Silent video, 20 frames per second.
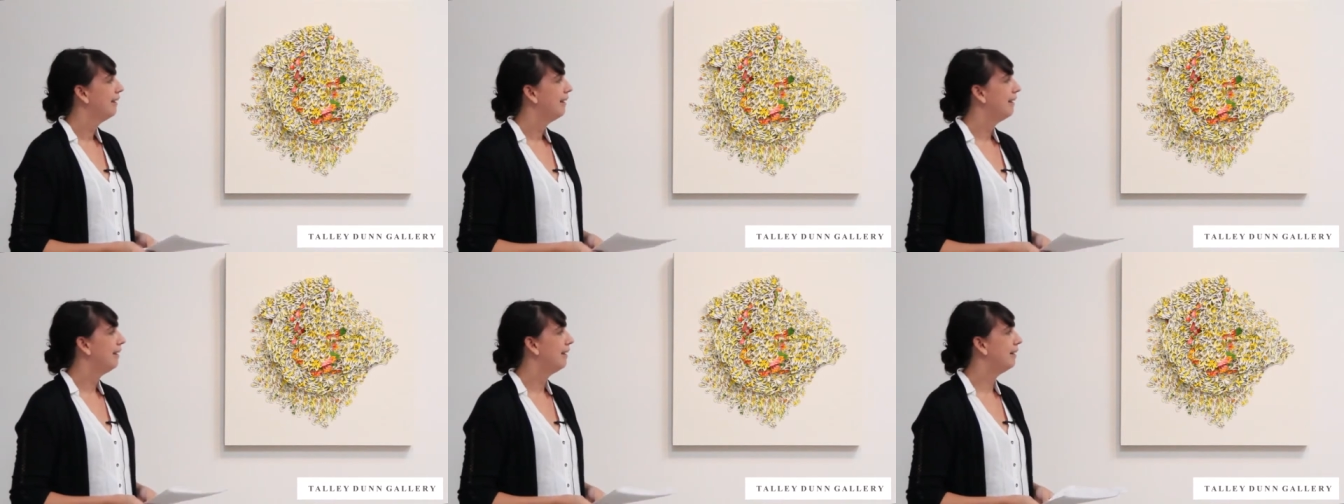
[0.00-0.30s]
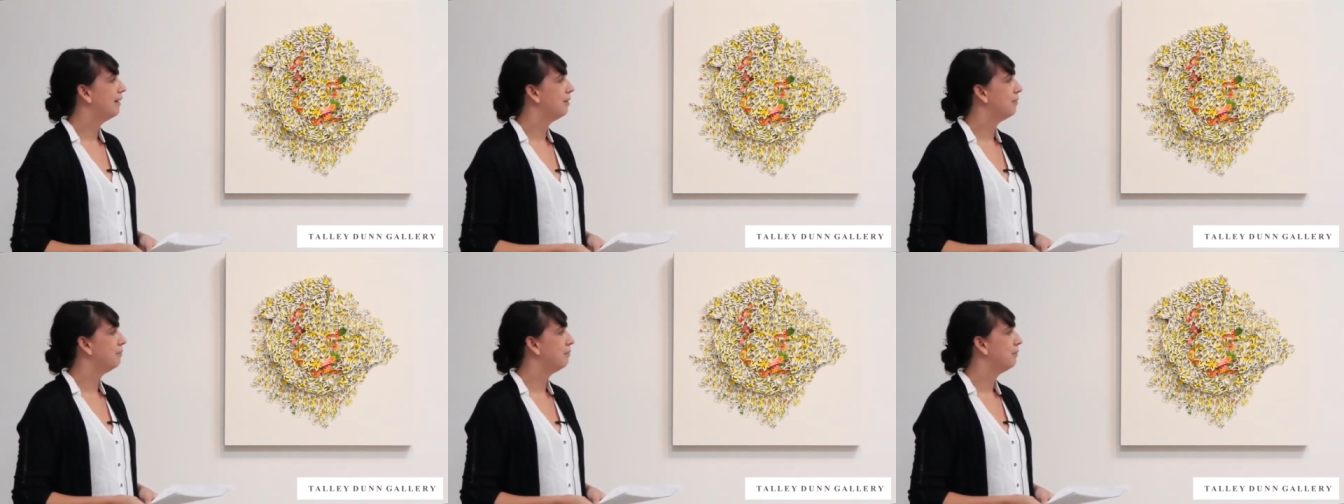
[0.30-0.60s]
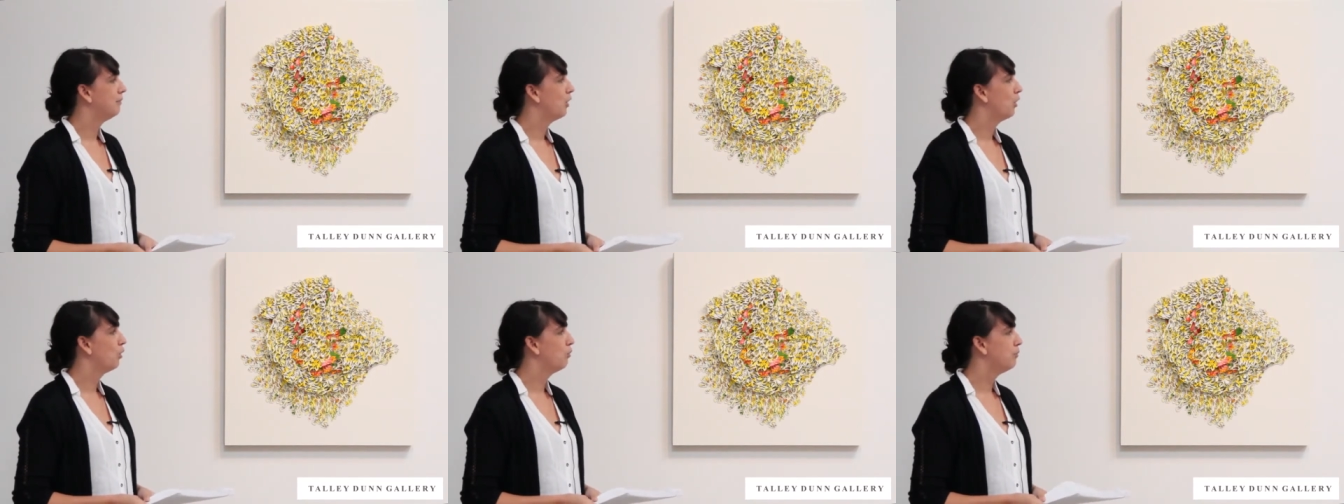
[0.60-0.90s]

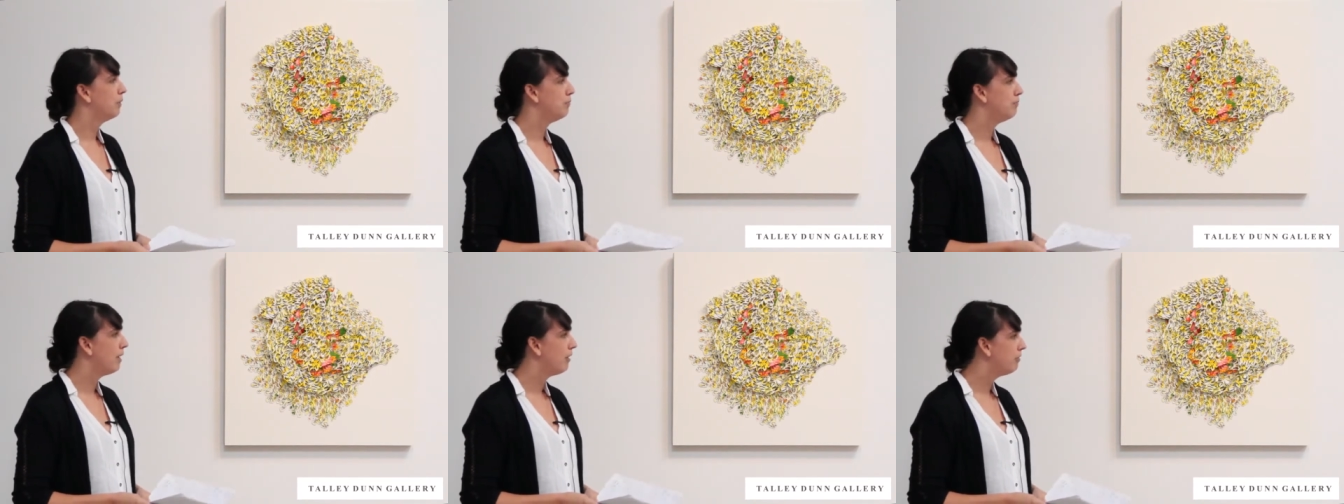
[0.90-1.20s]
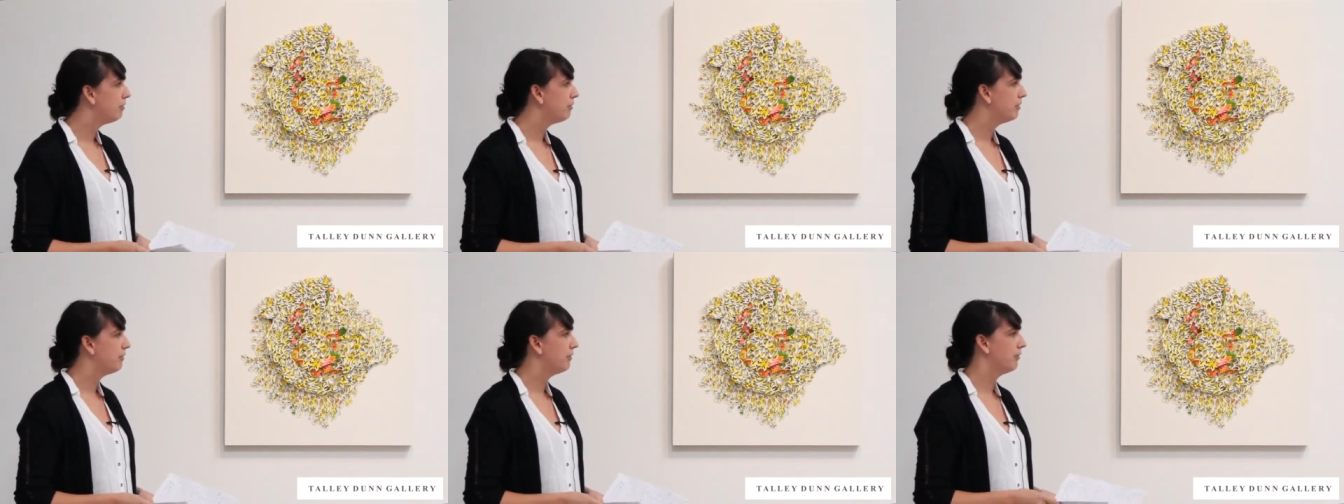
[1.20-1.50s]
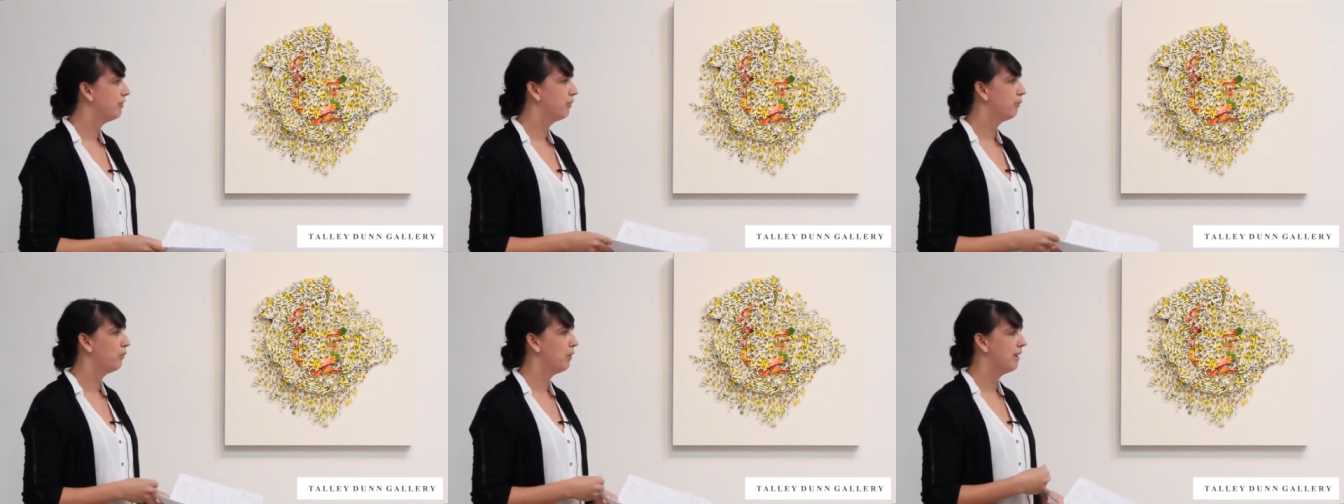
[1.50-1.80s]
Herman
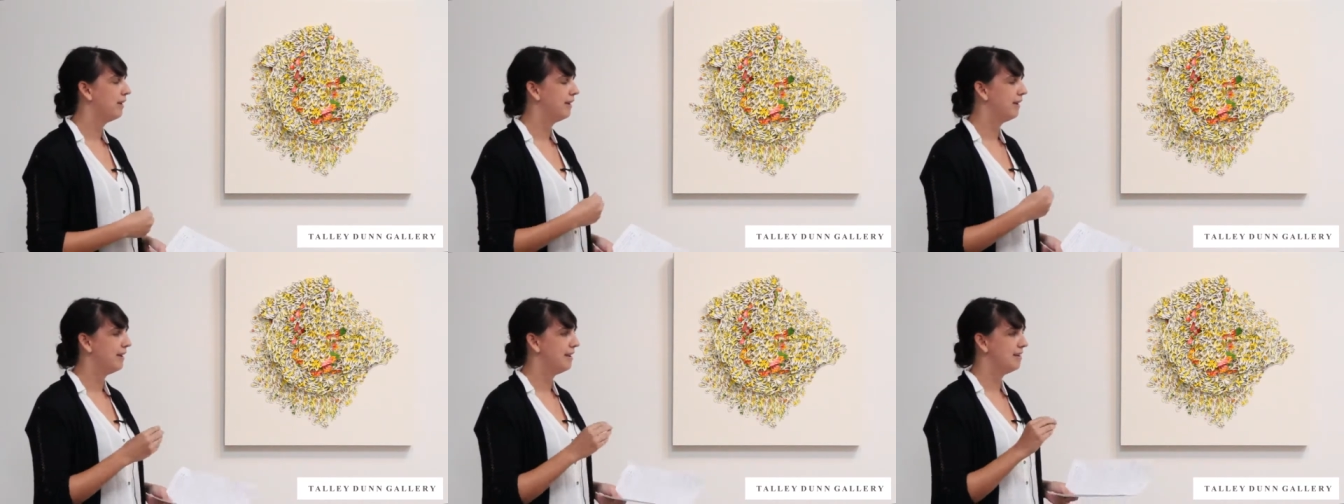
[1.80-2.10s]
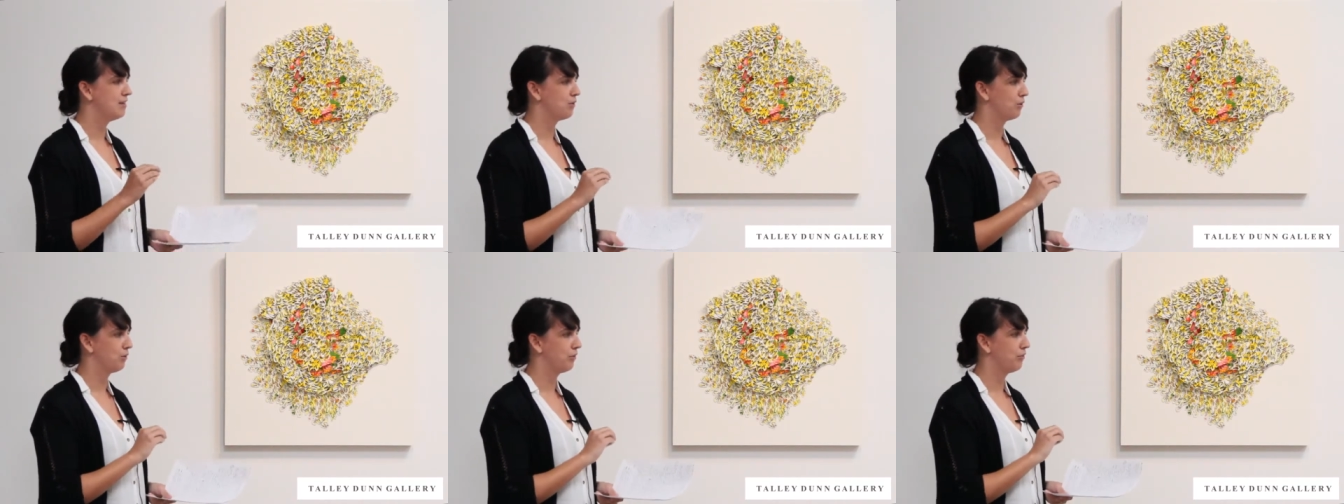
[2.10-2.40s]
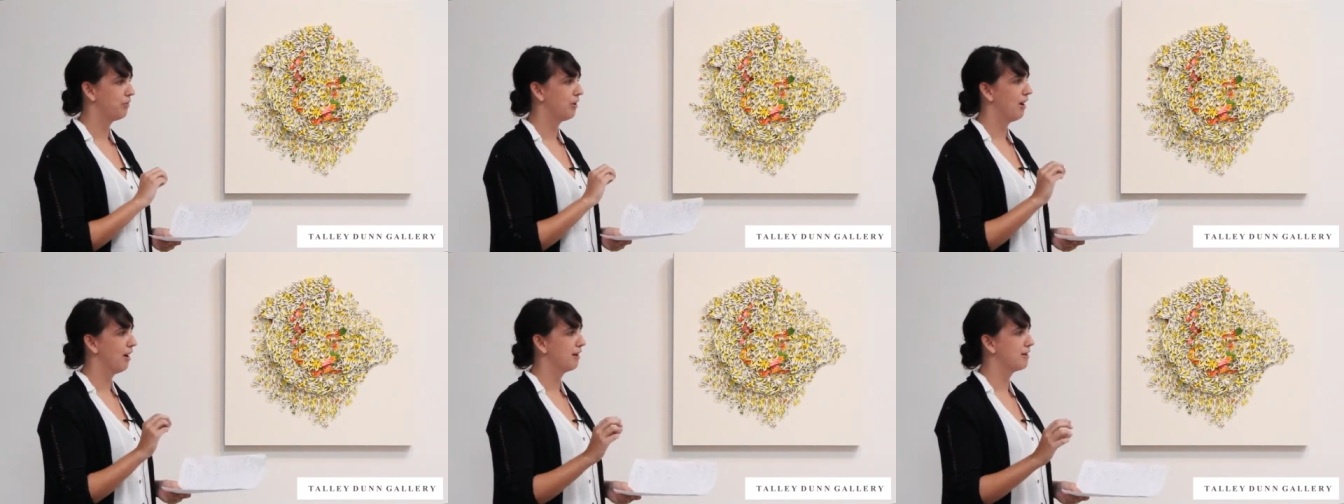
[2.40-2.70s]
Melville, the way that he sort of
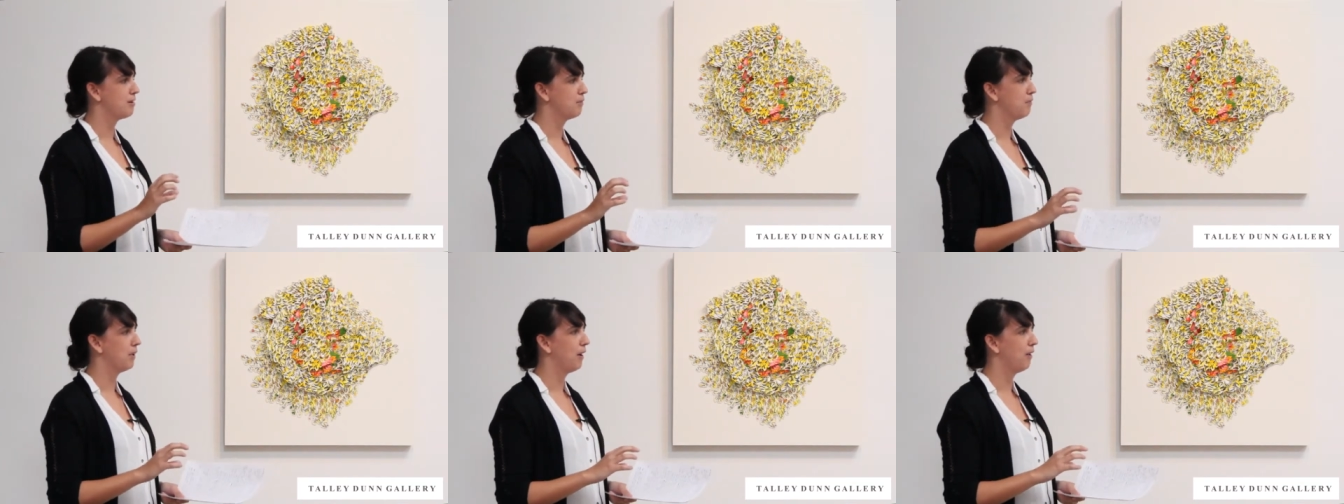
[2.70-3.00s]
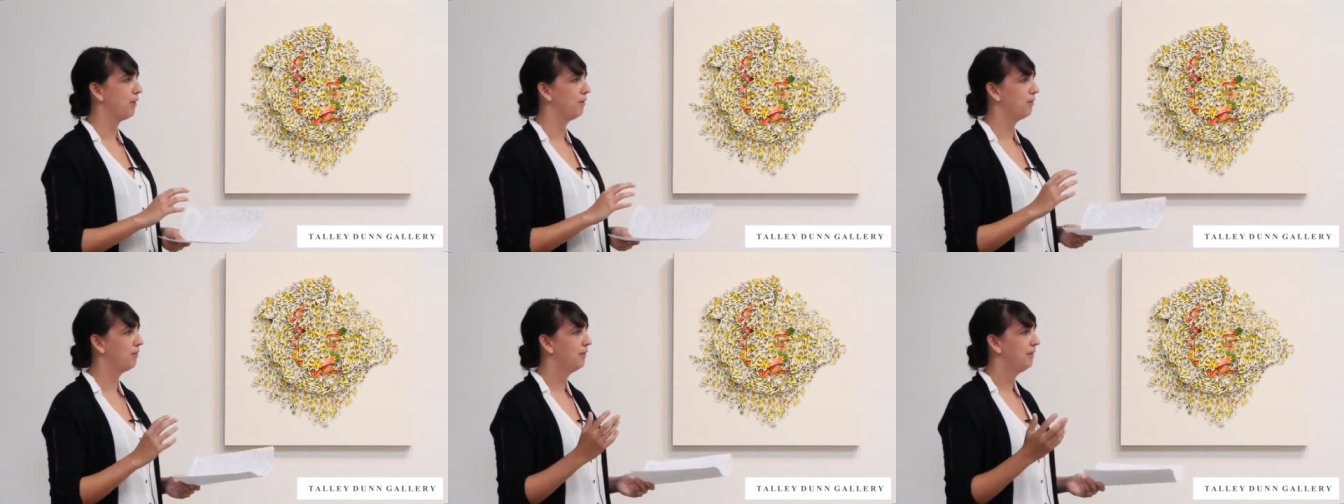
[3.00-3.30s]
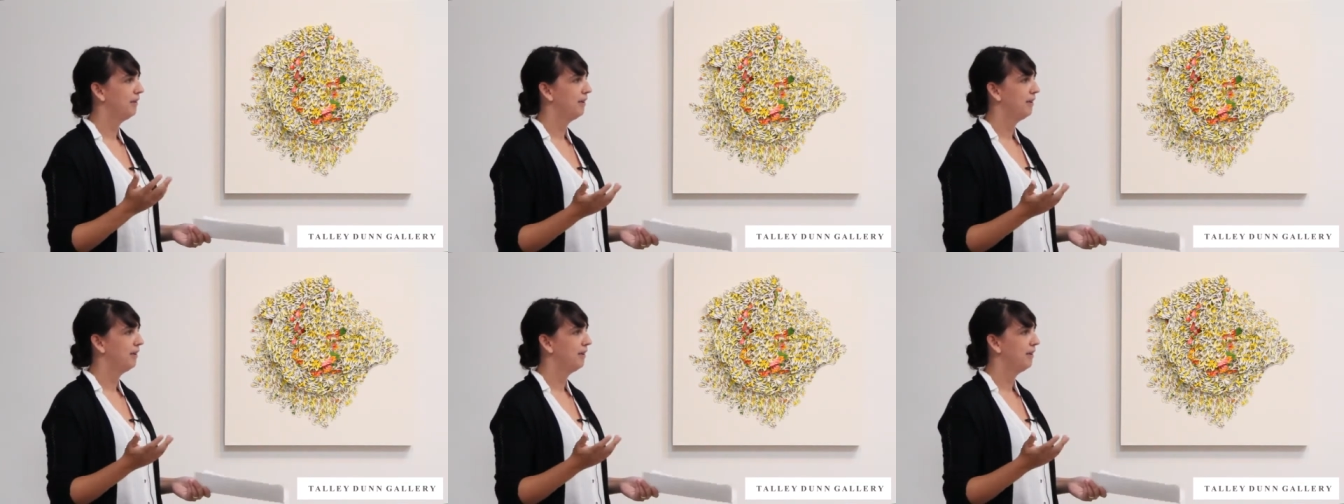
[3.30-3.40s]
talks about